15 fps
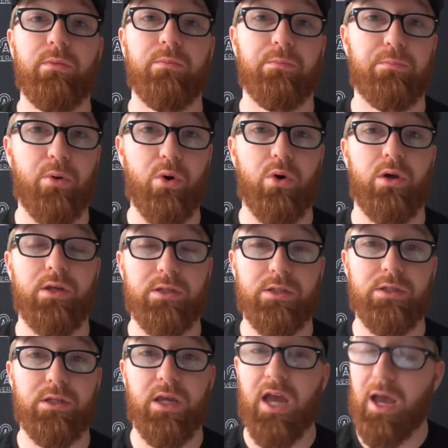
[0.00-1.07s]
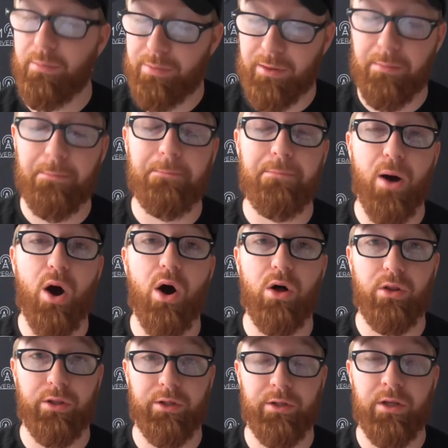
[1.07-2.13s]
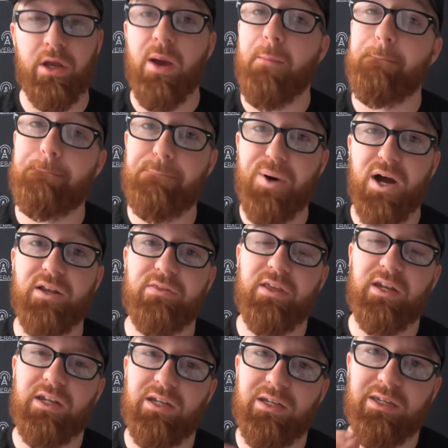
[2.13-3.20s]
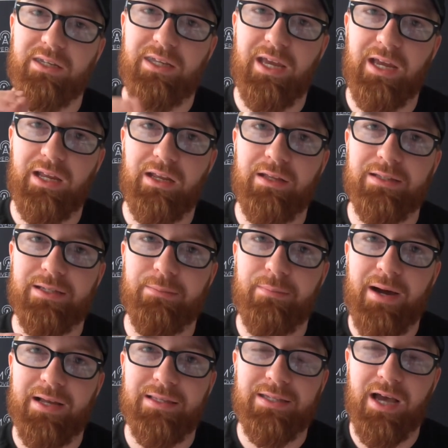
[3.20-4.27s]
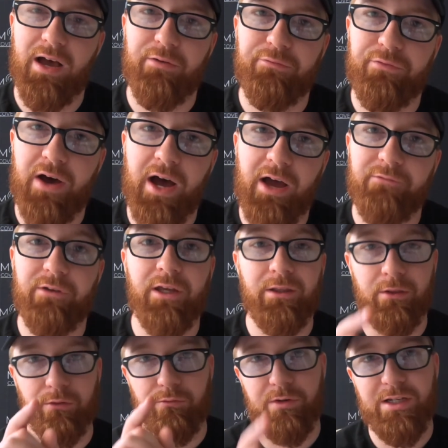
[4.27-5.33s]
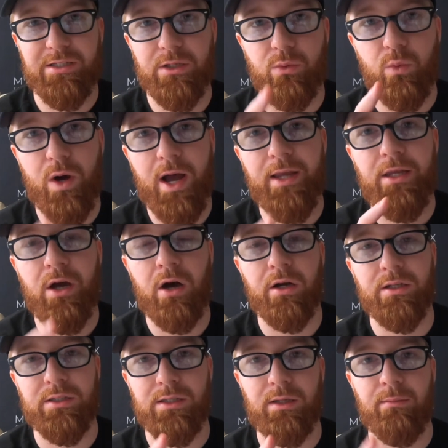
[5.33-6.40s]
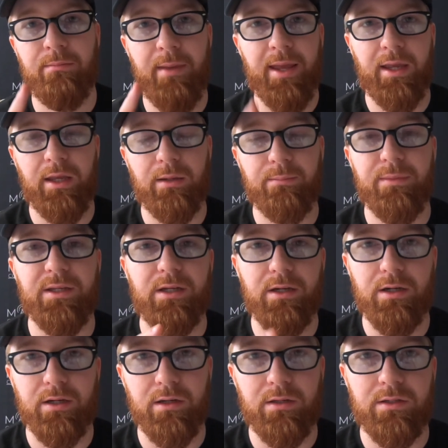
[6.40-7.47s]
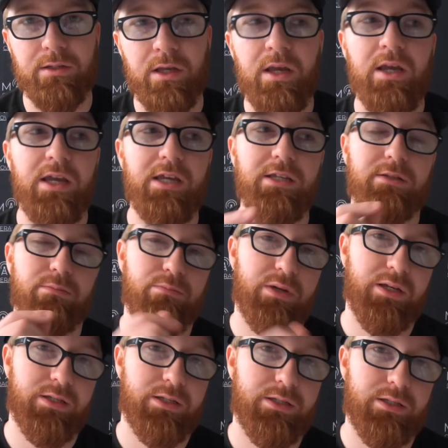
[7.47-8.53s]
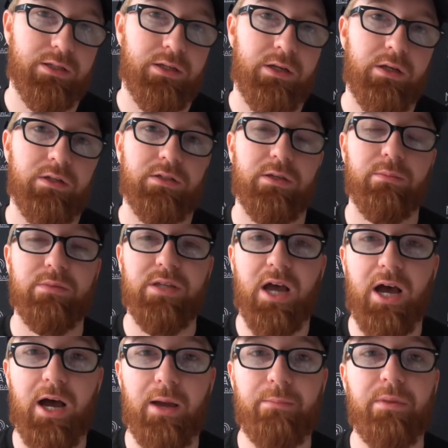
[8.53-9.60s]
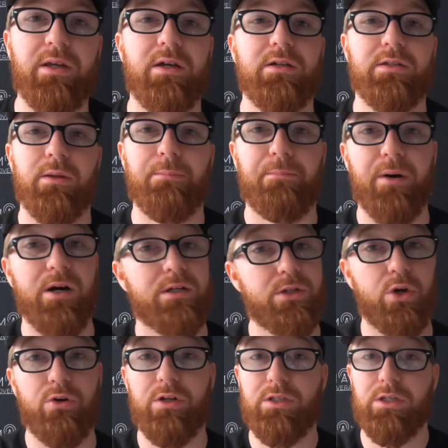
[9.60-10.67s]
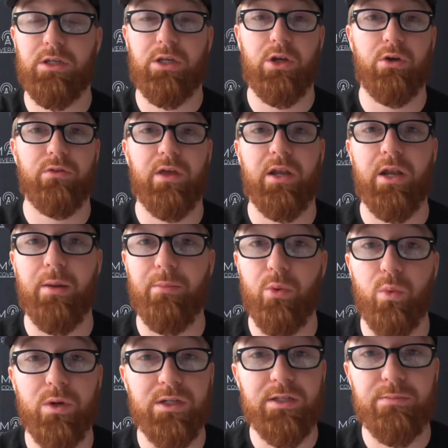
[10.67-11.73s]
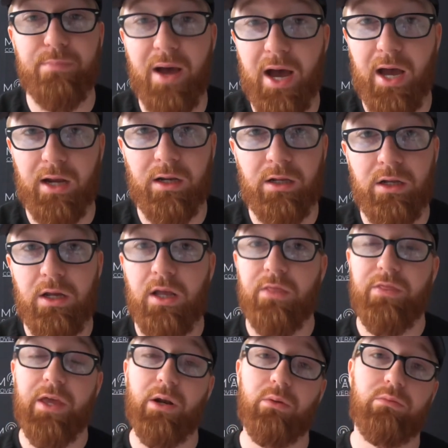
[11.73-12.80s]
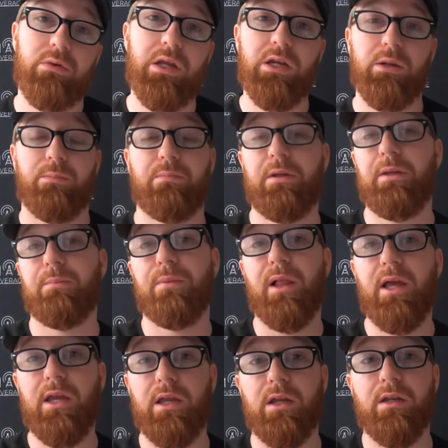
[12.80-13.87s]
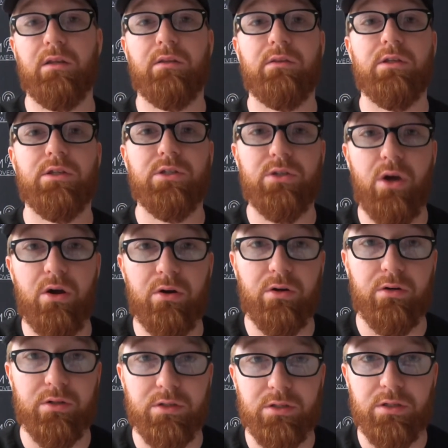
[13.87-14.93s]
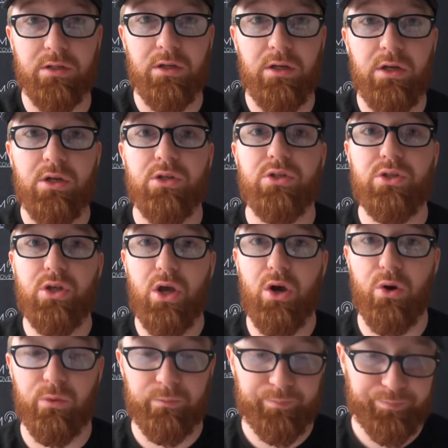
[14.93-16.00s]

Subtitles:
boys have been balling, but they didn't get into my top 5. And the reason why Giannis didn't make it because he's missed some time because the Bucks already secured that number 1 spot. They don't need to be playing the starters. So